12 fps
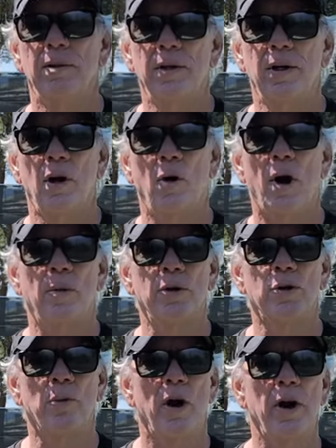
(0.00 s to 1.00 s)
you know, I
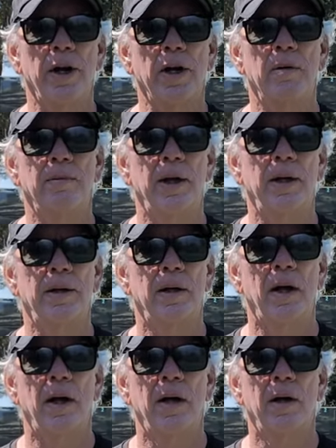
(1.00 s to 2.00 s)
was wearing them,
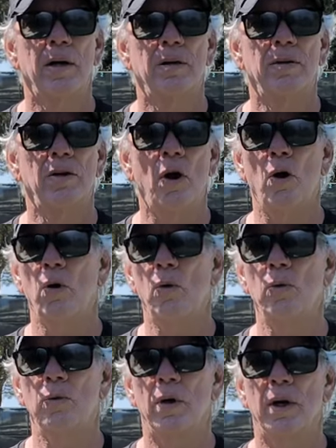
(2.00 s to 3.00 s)
and
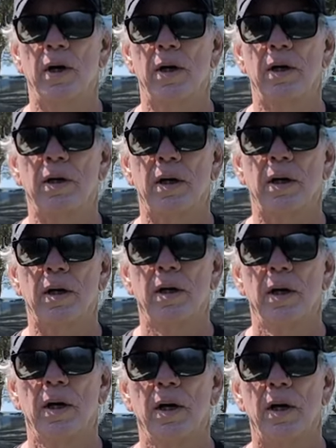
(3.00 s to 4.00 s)
no
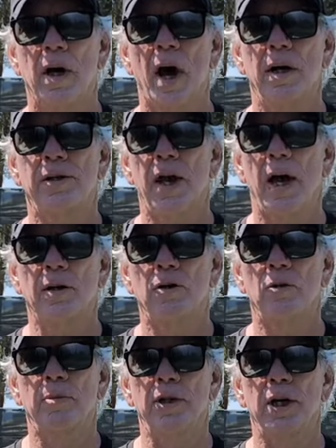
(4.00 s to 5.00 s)
contact
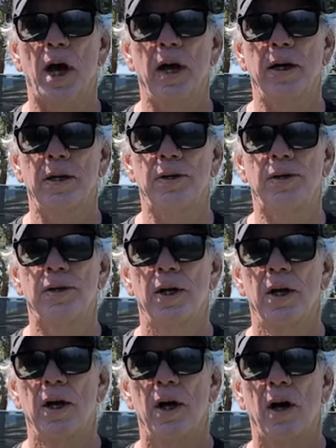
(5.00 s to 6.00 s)
dermatitis
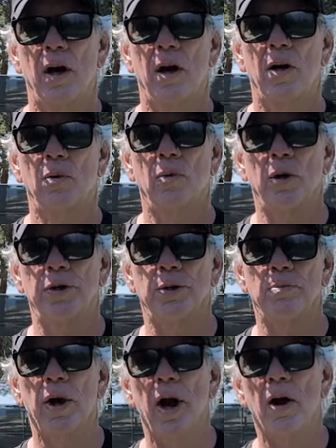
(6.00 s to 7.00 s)
was
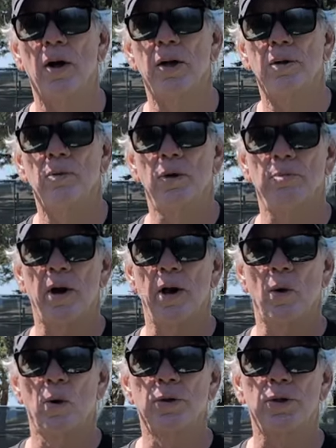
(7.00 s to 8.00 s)
apparent with my
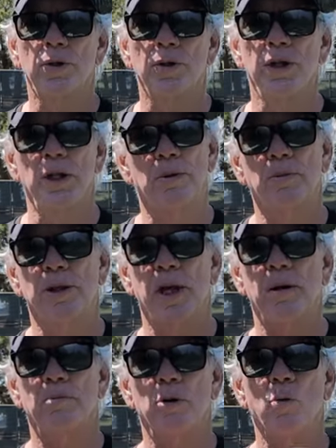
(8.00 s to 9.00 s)
older sleeves, but
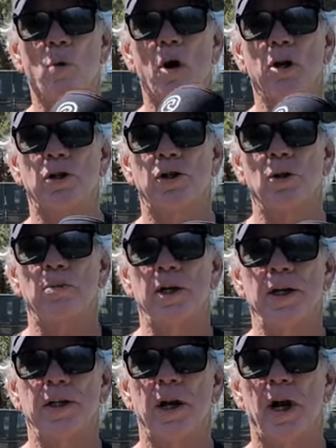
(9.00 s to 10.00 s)
they had been washed so
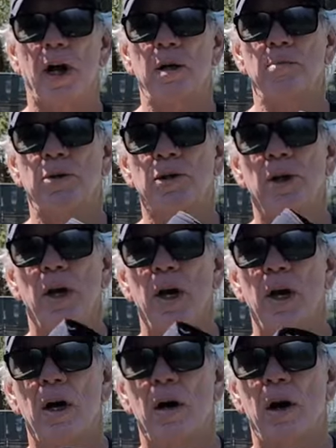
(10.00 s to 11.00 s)
many times.
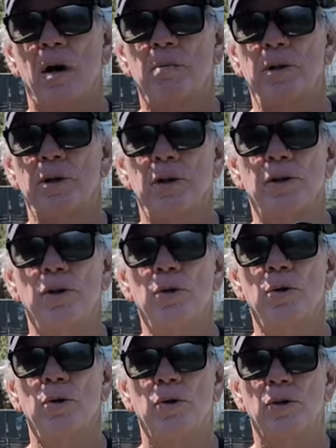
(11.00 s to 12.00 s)
But this
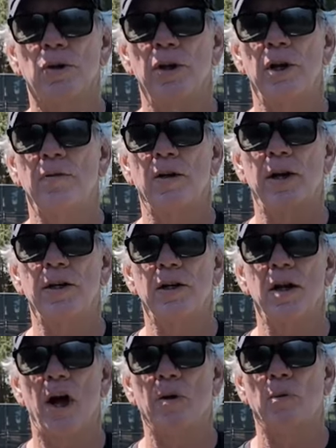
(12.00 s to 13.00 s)
new sleeve, I did
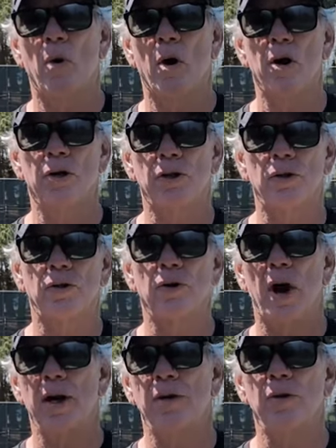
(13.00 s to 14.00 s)
not wash or
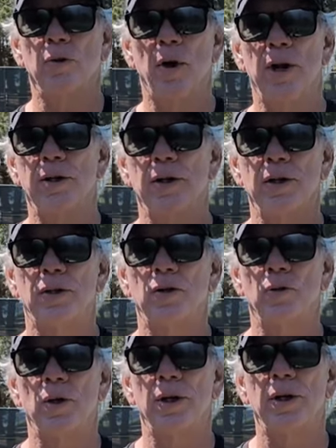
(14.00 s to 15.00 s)
try to do anything
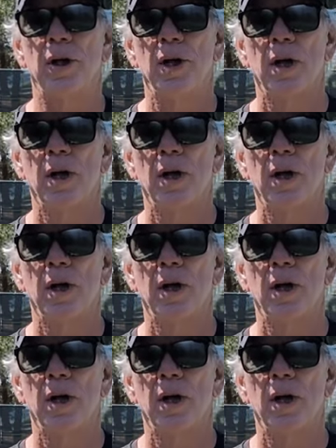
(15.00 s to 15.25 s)
to it.